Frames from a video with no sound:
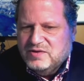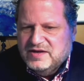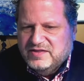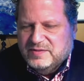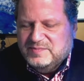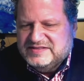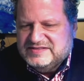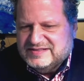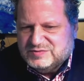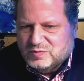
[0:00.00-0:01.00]
the
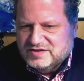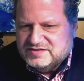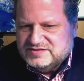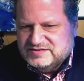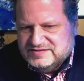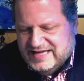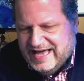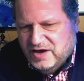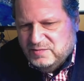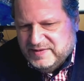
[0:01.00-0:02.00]
business works to
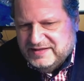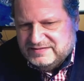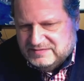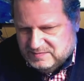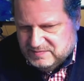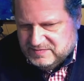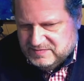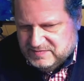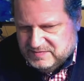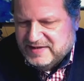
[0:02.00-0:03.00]
help it not
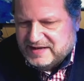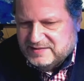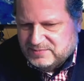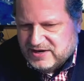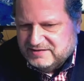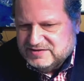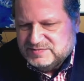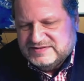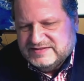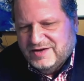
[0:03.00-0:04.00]
only make progress,
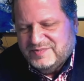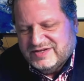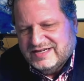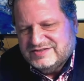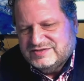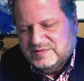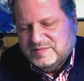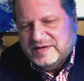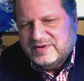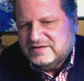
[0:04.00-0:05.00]
but to help the customer
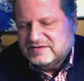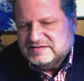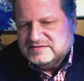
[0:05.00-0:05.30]
make progress.